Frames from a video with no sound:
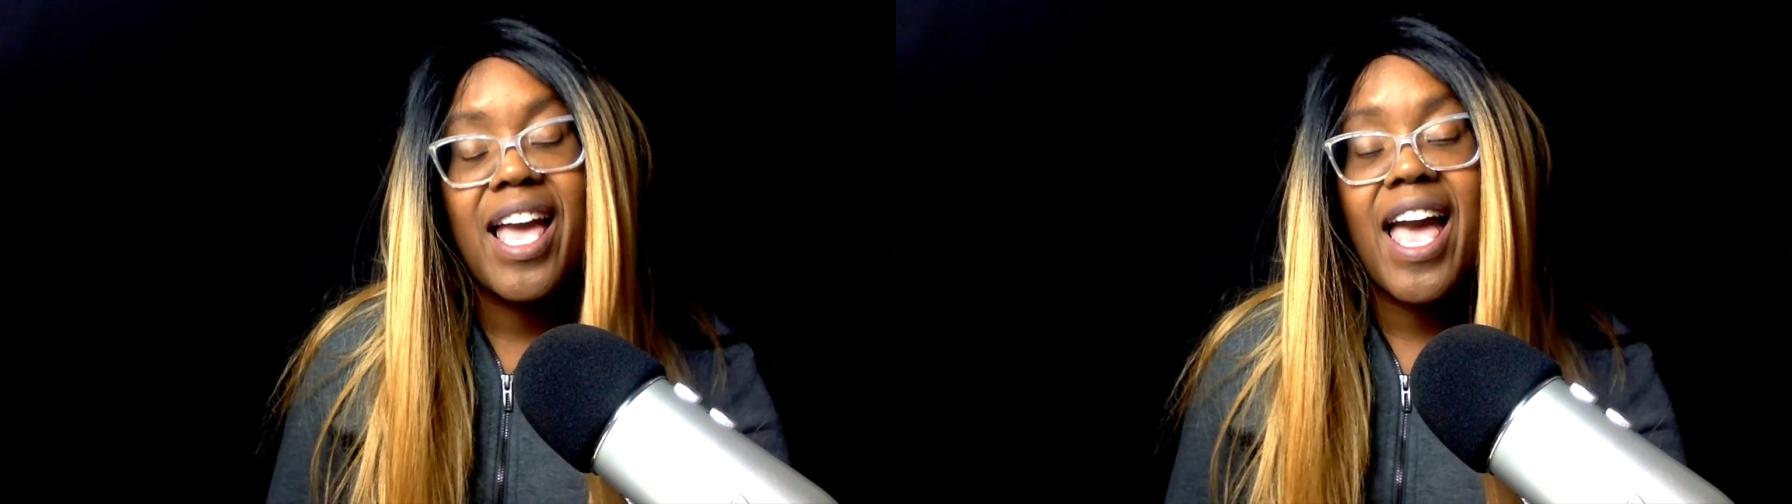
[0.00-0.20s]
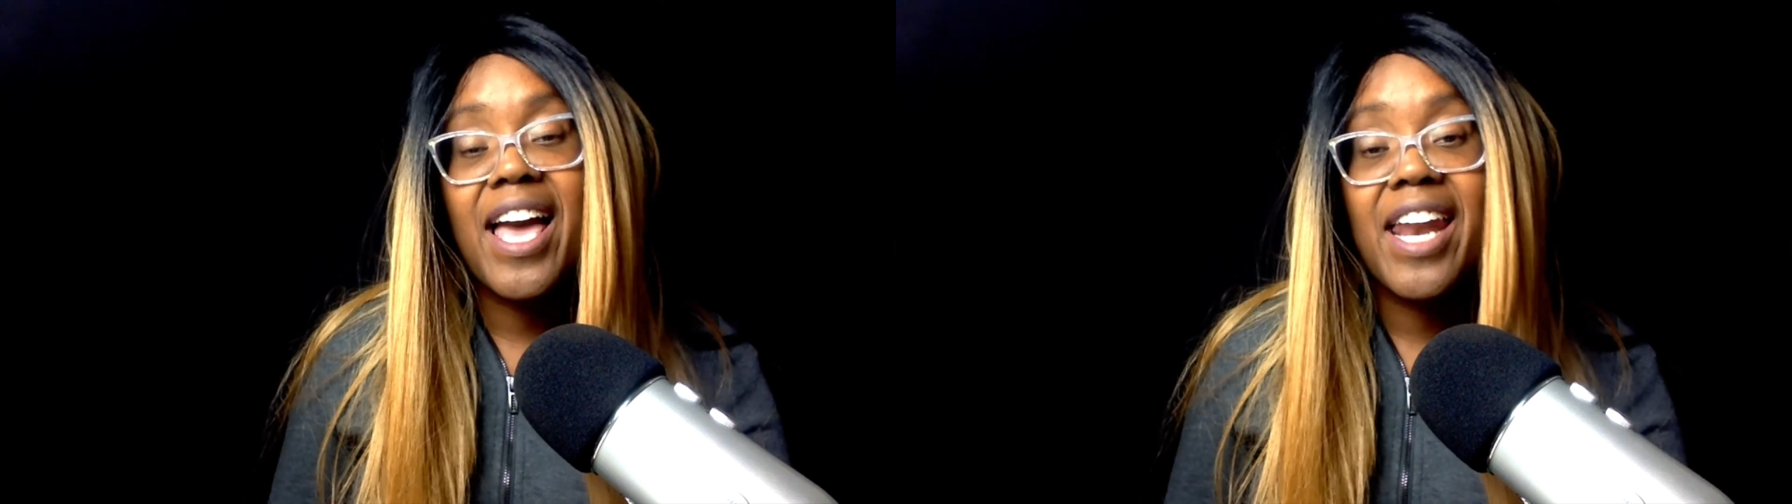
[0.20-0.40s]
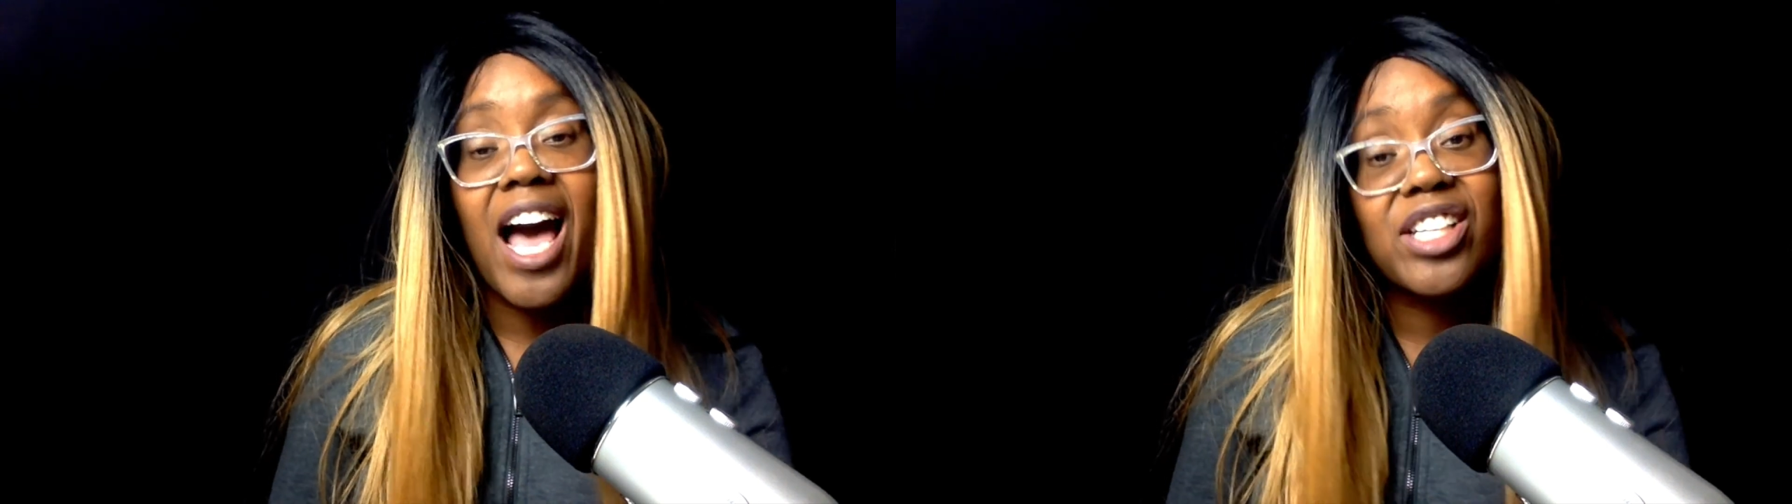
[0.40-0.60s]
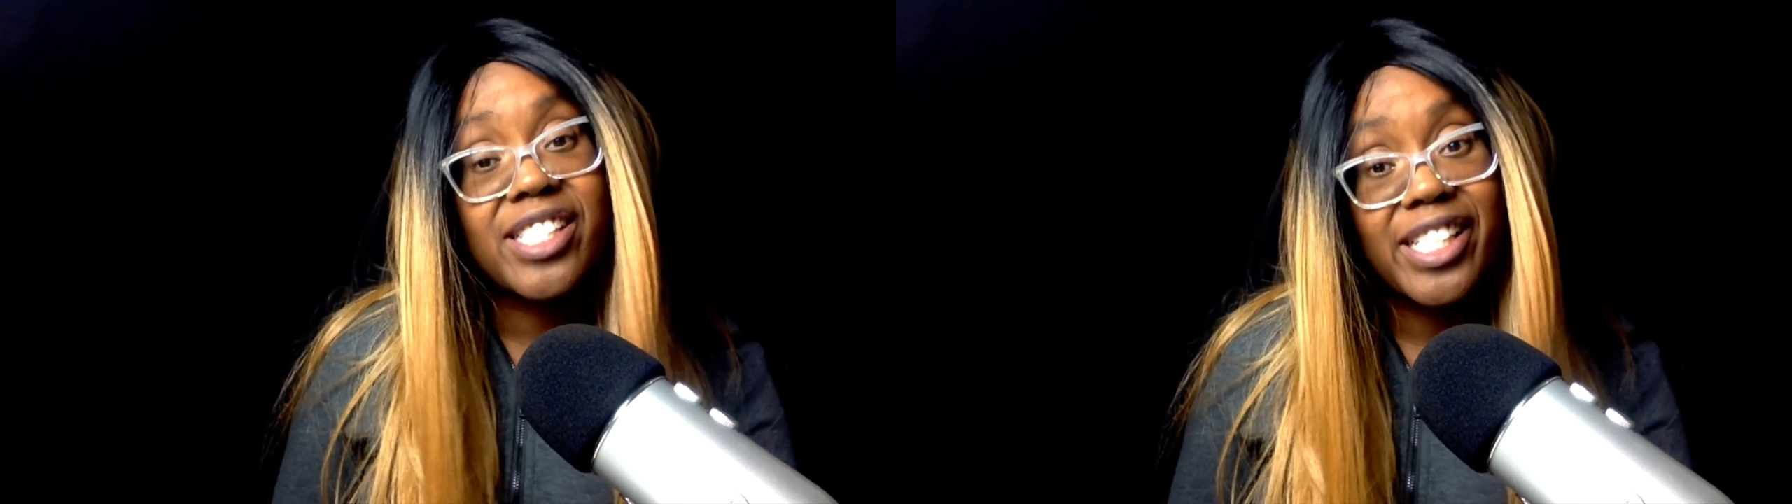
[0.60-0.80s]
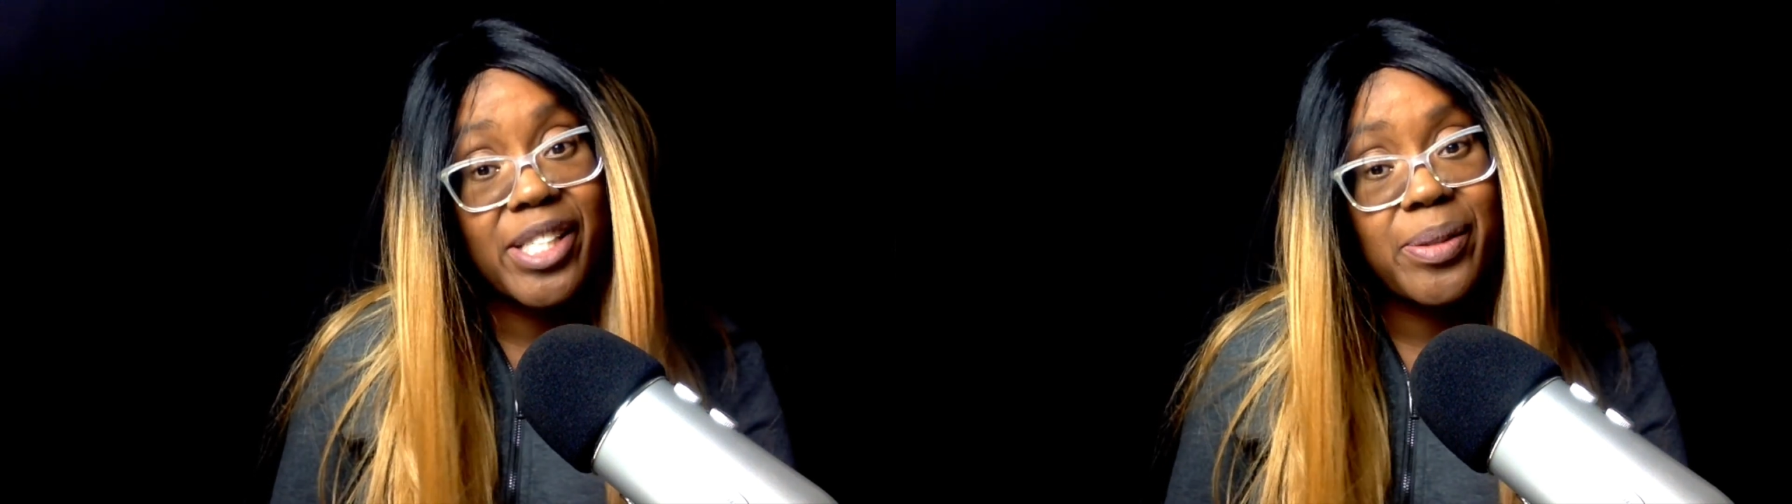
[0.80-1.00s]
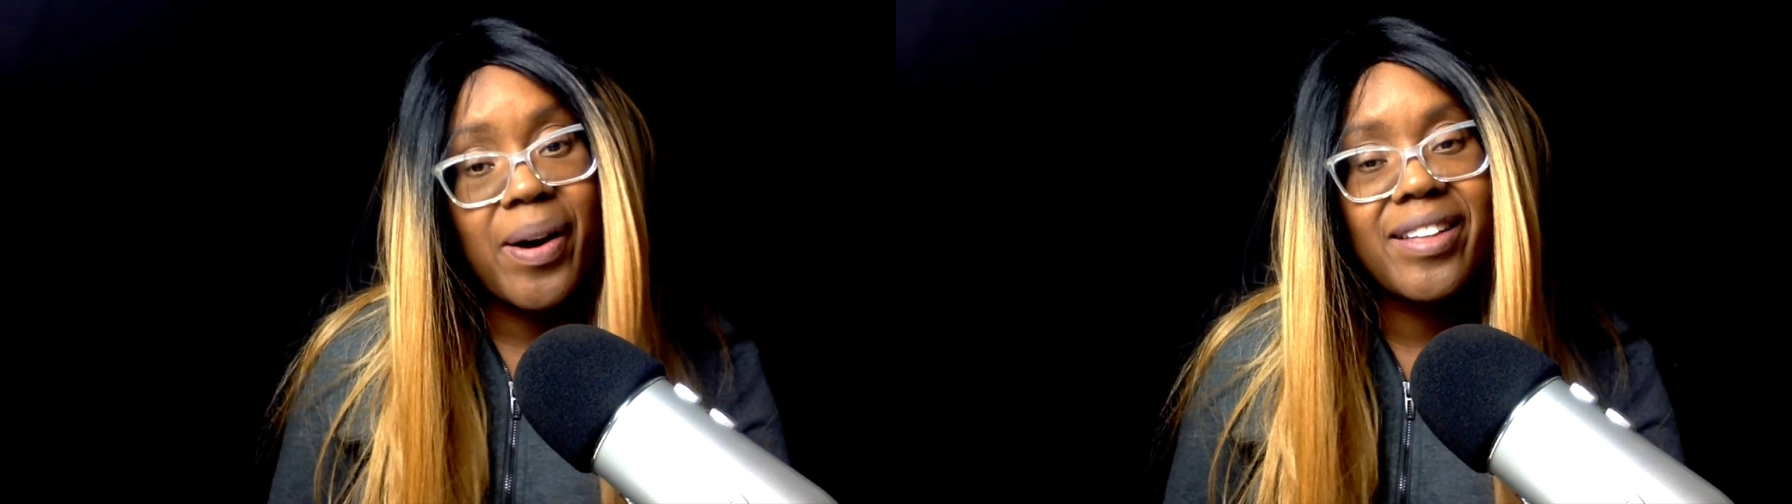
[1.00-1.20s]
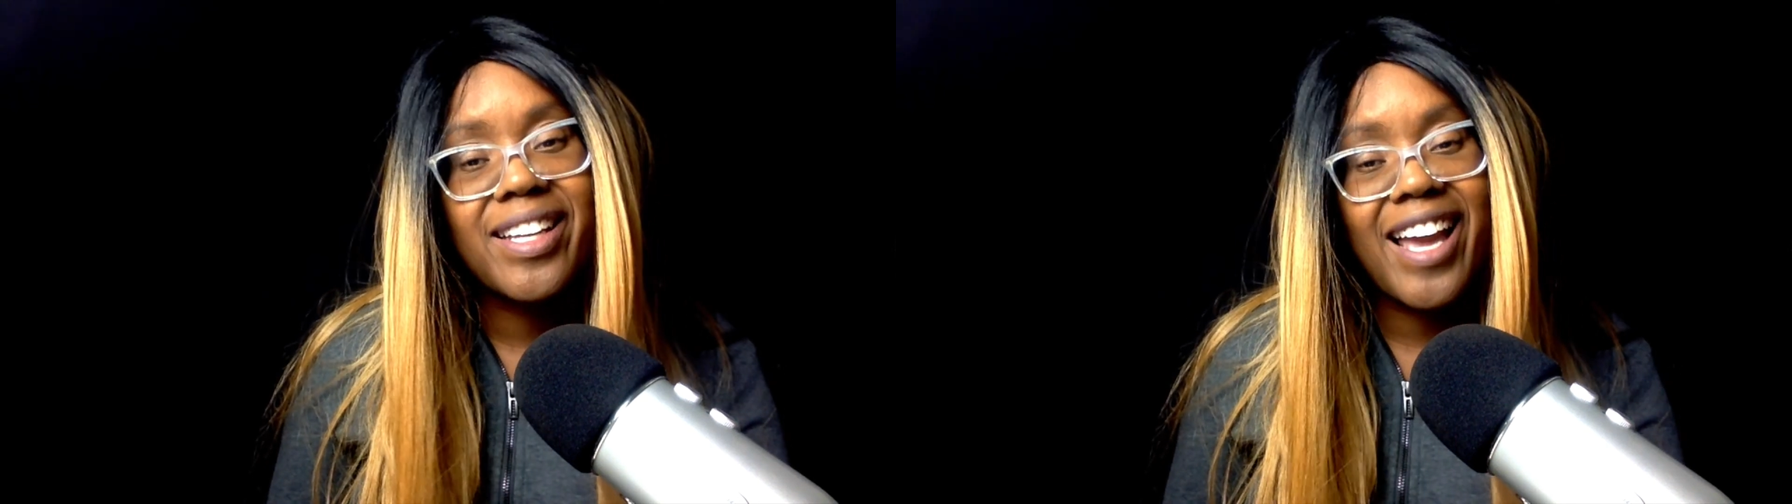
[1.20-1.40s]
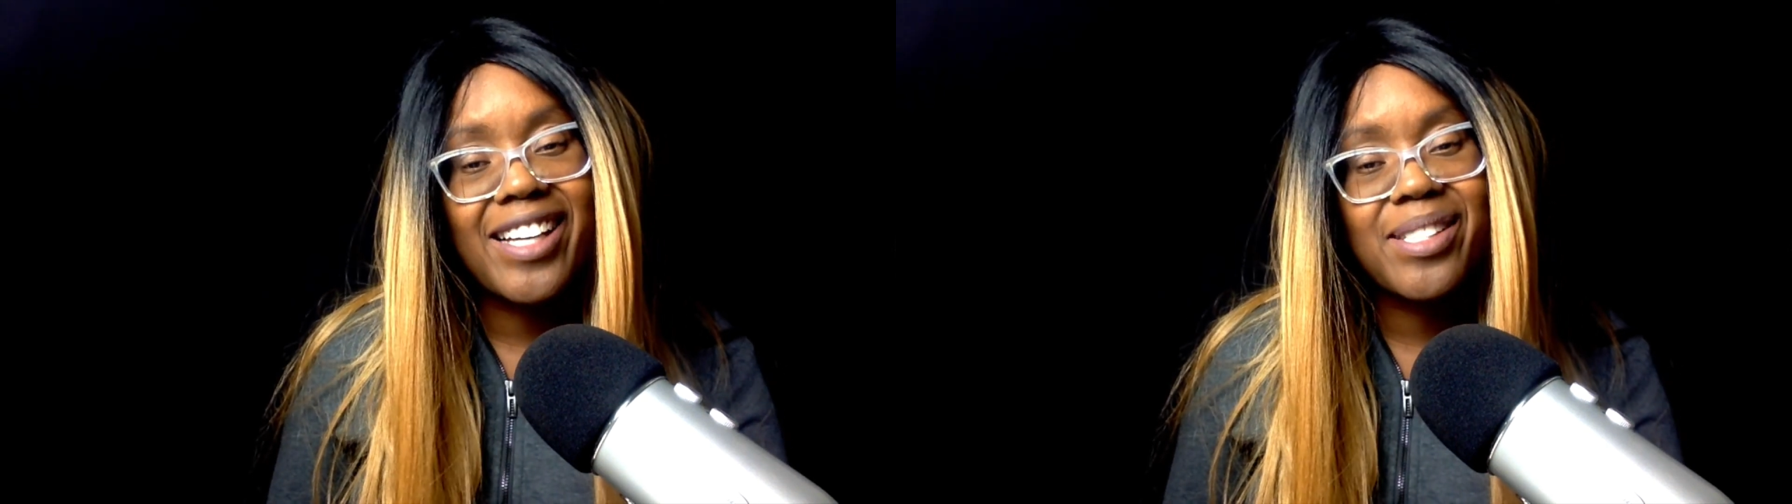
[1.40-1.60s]
And I'll see you on the
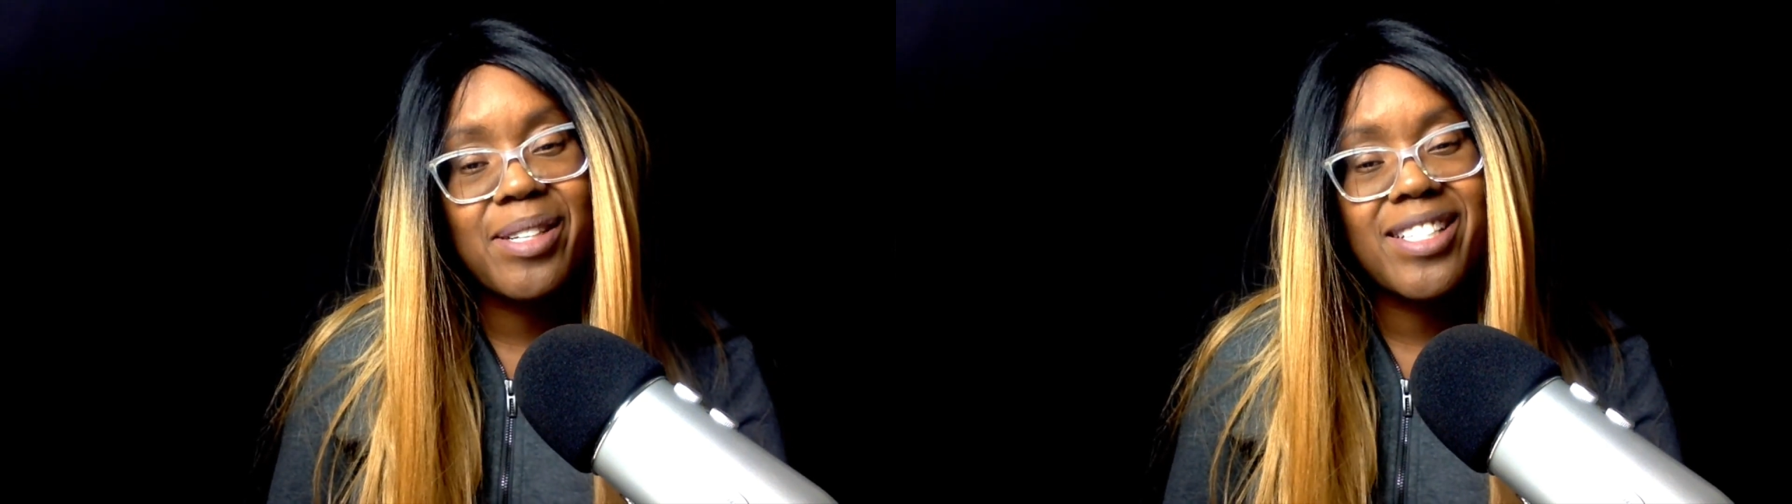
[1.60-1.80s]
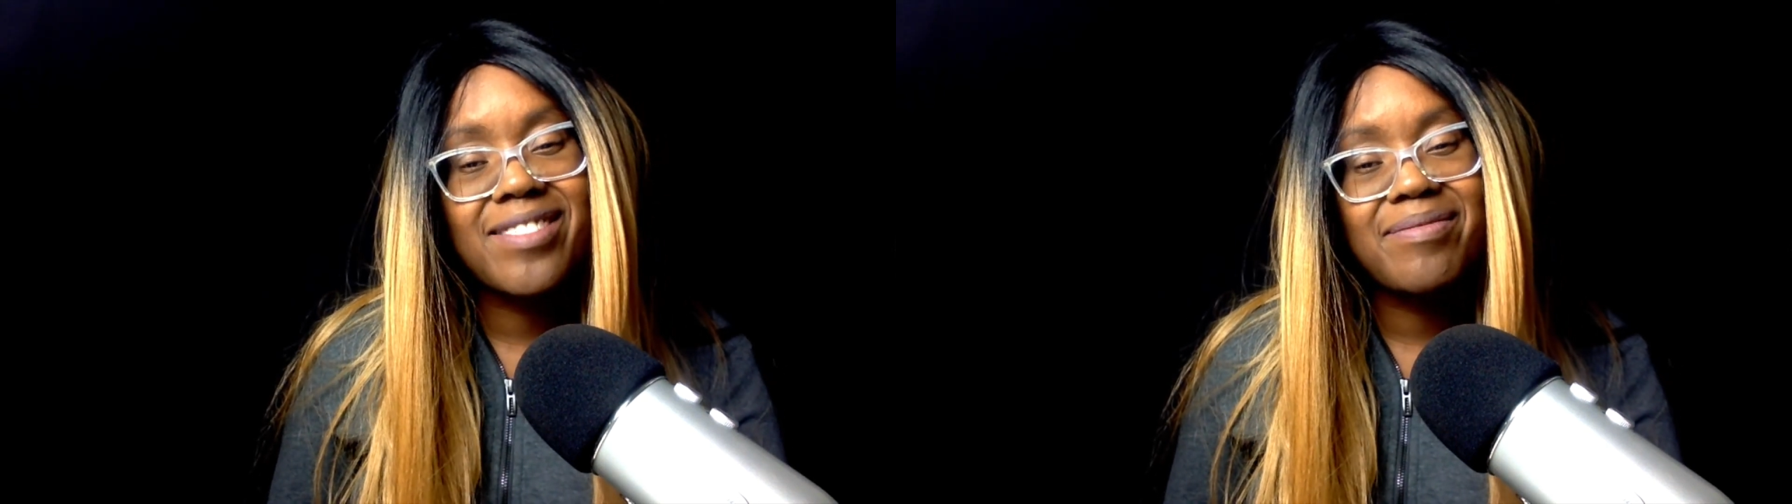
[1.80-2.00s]
next one.